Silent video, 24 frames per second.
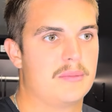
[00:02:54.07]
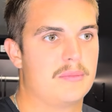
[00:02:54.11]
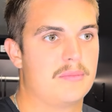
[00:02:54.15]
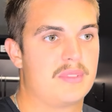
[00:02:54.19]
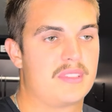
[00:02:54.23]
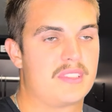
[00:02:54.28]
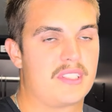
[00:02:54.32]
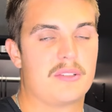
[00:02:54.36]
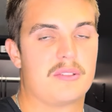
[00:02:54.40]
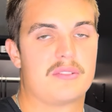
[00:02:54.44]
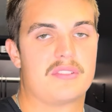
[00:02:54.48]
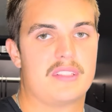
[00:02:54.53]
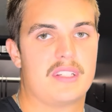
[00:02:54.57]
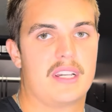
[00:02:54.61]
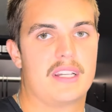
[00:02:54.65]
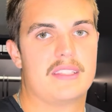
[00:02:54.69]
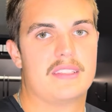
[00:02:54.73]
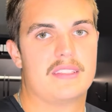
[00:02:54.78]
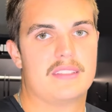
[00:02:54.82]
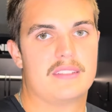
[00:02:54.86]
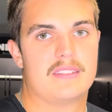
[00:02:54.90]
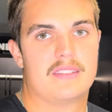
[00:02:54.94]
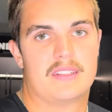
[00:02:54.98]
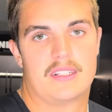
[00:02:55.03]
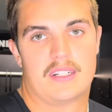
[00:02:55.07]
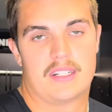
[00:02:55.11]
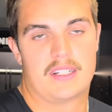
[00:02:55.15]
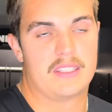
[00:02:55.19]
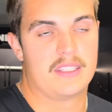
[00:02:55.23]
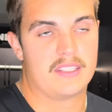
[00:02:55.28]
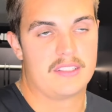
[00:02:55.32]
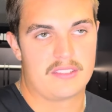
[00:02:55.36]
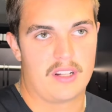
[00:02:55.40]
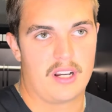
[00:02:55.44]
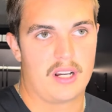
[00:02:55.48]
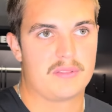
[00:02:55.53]
skill set
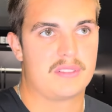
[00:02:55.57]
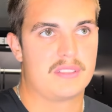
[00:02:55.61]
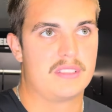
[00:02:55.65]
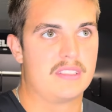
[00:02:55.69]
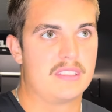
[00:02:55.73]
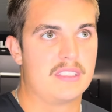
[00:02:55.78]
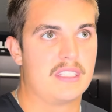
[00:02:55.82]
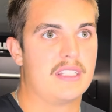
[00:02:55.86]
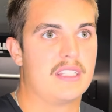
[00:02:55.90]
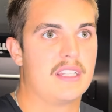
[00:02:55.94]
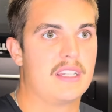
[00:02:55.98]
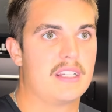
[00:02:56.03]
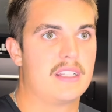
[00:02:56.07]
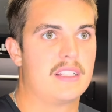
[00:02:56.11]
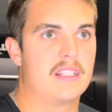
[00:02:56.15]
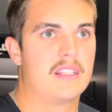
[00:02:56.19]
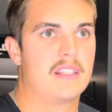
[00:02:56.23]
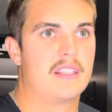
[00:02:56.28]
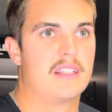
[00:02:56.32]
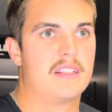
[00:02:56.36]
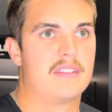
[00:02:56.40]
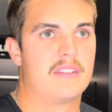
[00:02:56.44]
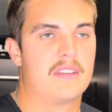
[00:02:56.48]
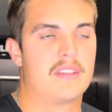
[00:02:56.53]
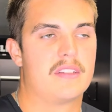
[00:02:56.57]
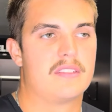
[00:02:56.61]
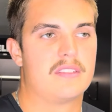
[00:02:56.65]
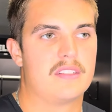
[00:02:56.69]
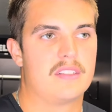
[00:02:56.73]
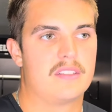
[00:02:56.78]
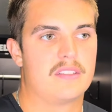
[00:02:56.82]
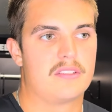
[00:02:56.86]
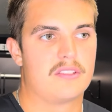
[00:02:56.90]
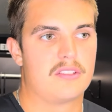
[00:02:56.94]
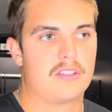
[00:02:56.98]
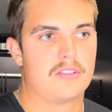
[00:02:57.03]
this offseason he did and into the
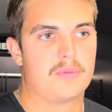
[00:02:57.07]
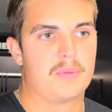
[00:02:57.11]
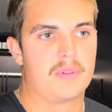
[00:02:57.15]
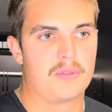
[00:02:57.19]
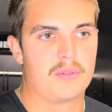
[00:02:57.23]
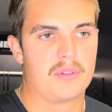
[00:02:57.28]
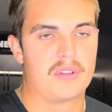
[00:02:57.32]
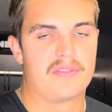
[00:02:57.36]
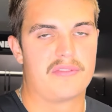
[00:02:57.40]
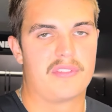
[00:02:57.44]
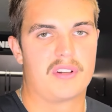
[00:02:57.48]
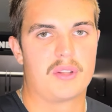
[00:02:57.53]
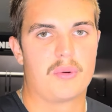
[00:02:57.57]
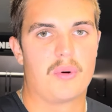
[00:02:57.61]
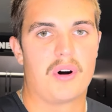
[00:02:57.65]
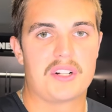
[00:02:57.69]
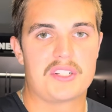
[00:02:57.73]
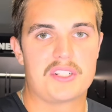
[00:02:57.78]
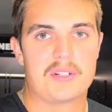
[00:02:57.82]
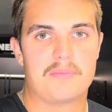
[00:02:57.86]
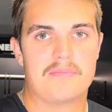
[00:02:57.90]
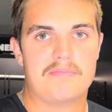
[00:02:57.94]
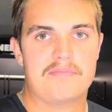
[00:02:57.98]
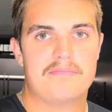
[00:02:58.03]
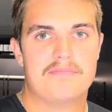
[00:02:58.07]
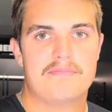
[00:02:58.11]
season. So it's been really fun to watch him.